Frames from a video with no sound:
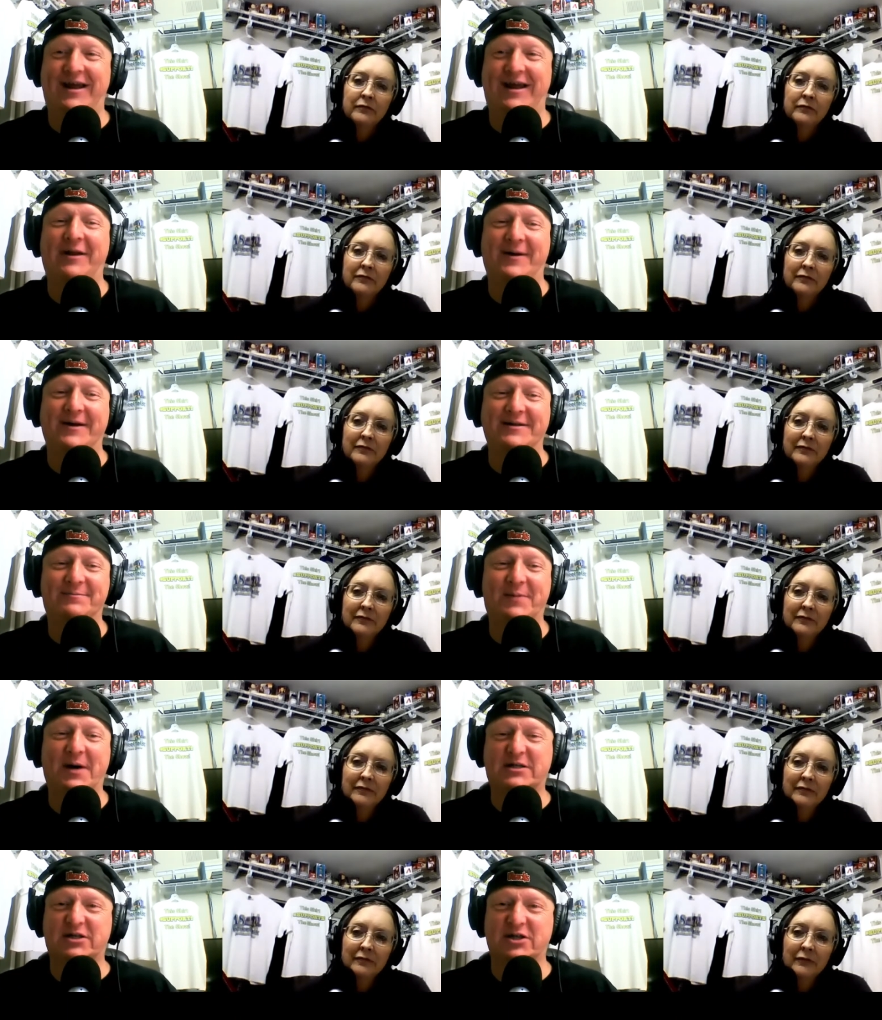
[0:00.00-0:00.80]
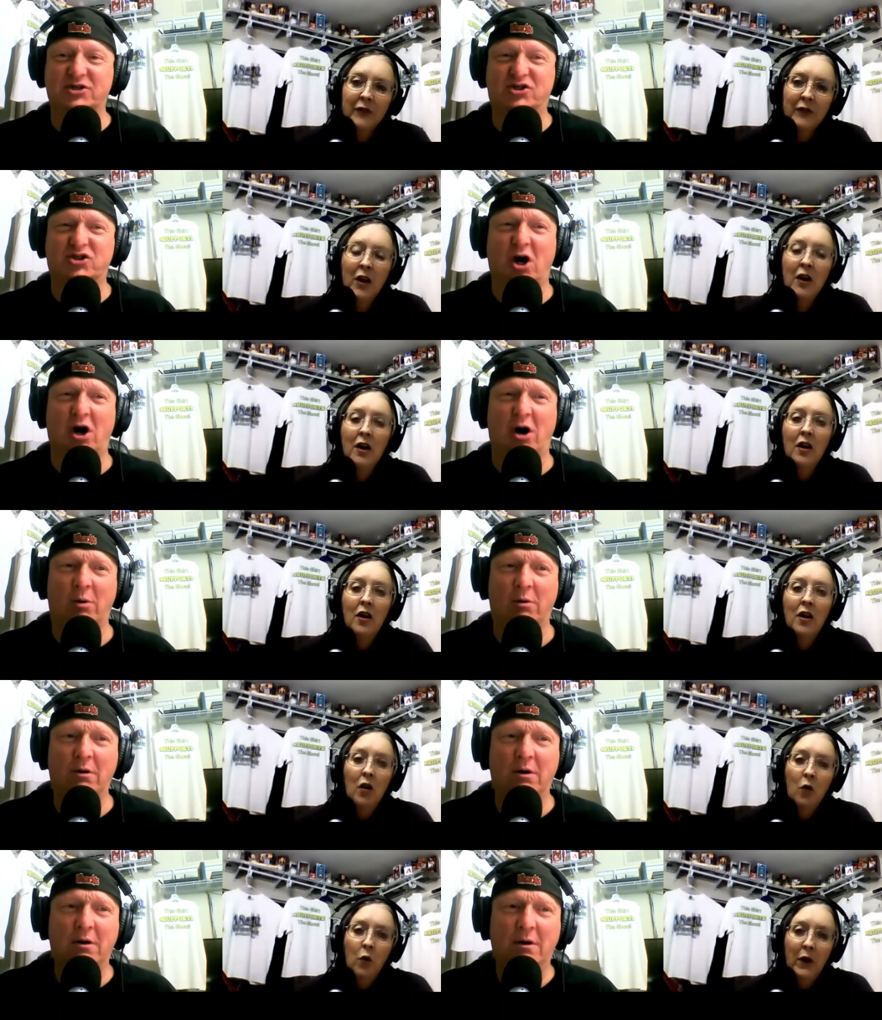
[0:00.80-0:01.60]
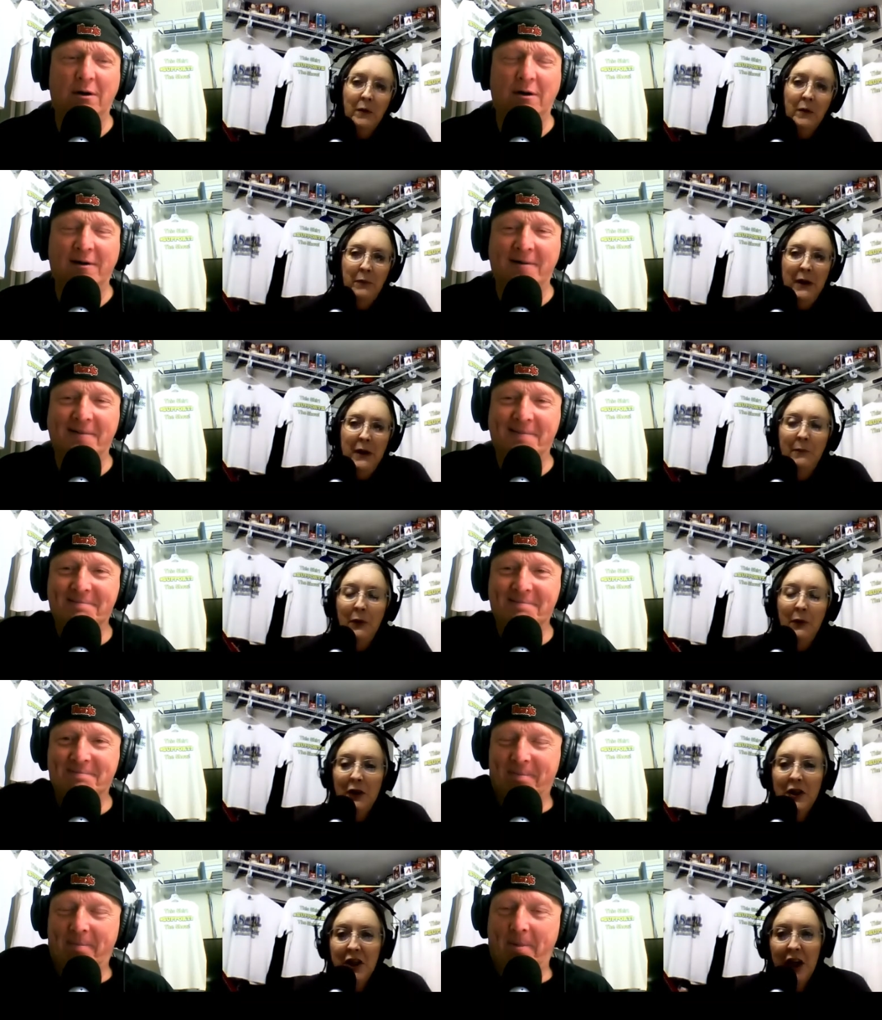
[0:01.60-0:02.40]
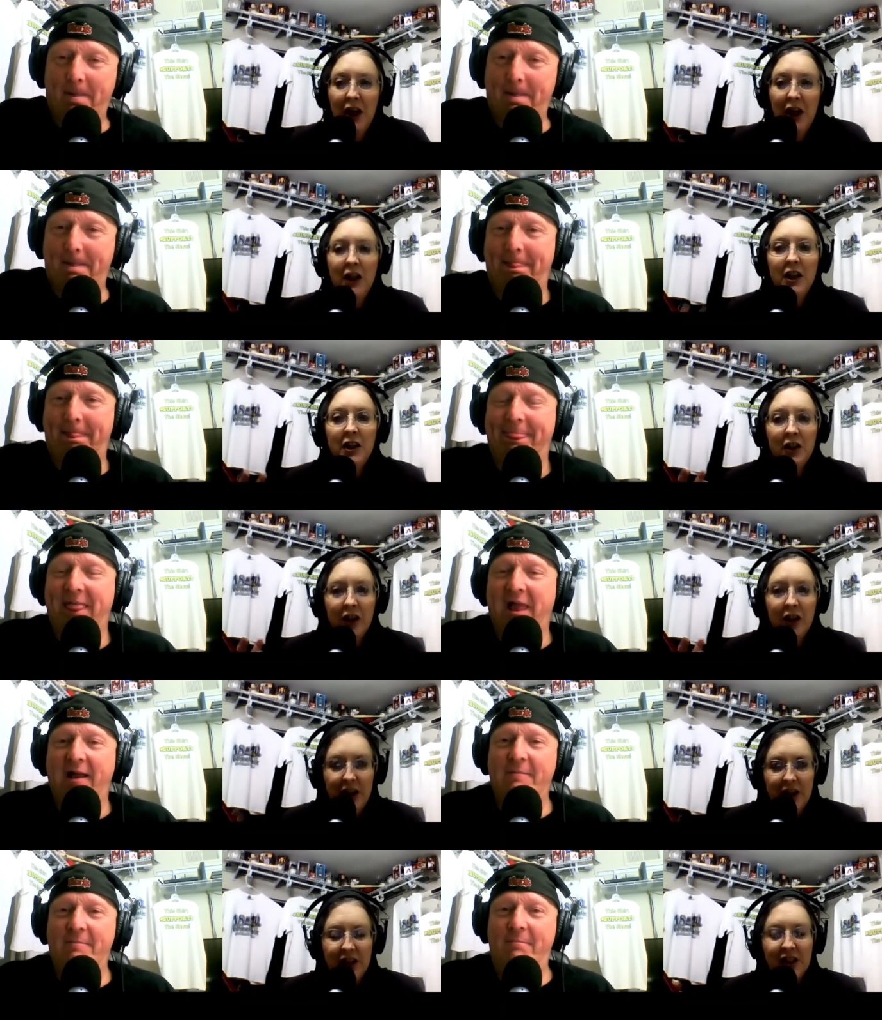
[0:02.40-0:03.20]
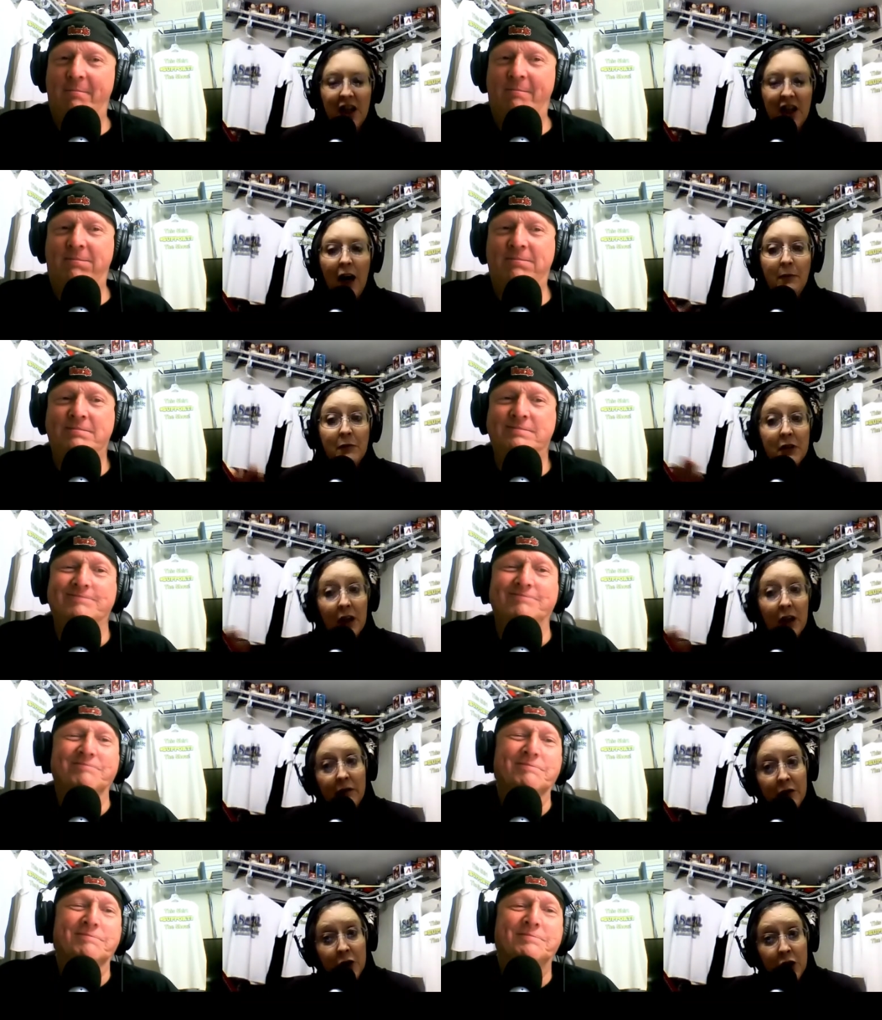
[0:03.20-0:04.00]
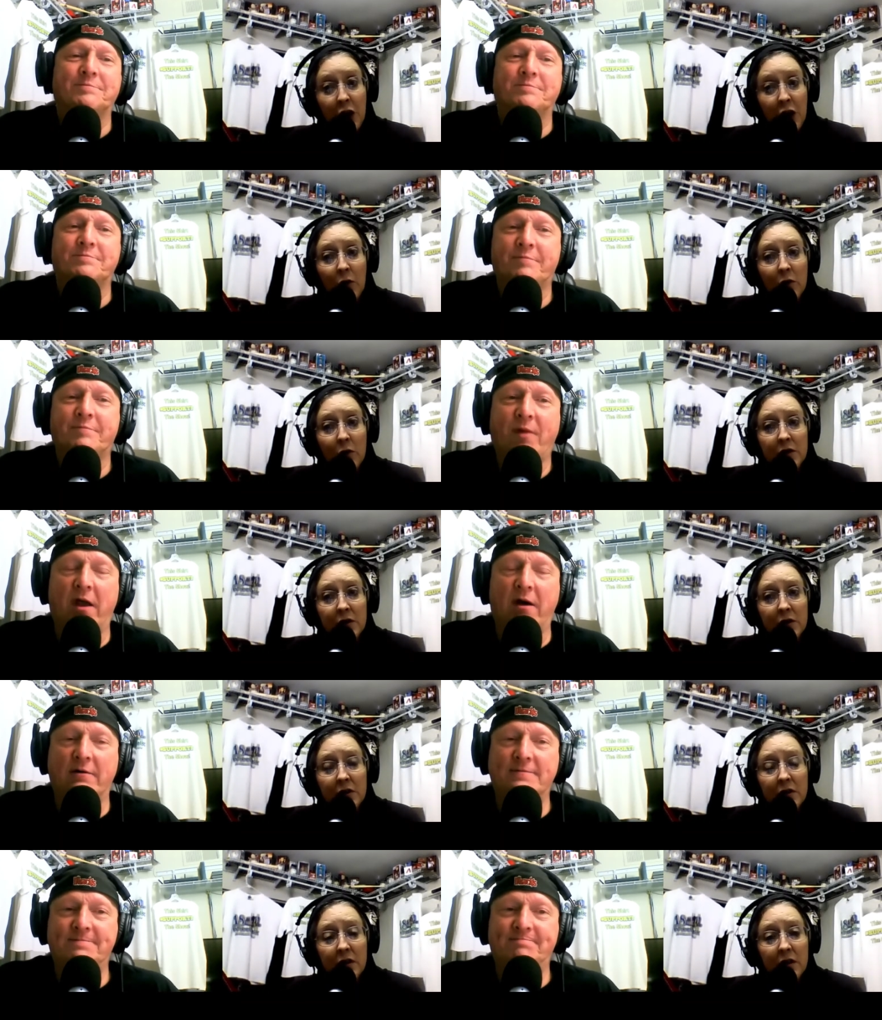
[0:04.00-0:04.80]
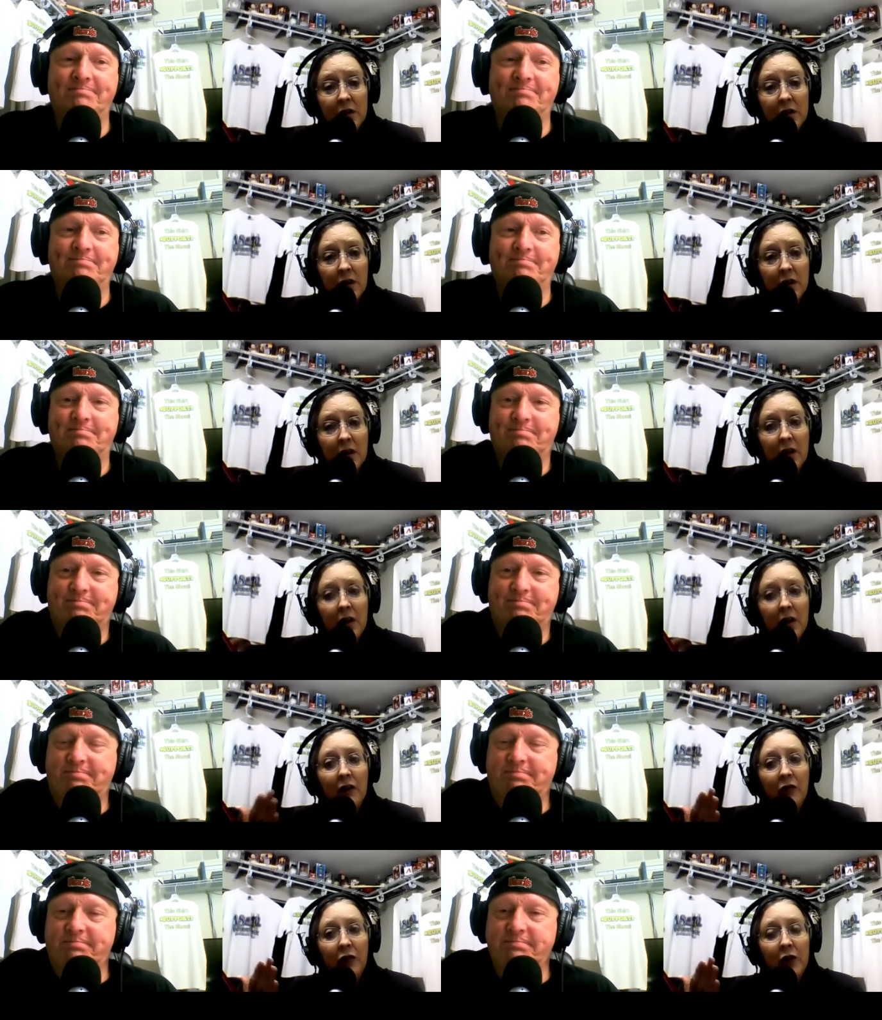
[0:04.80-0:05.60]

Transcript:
Speaker 1: Anyways, back to the show. when
Speaker 2: people are telling these types of jokes, Yep. they're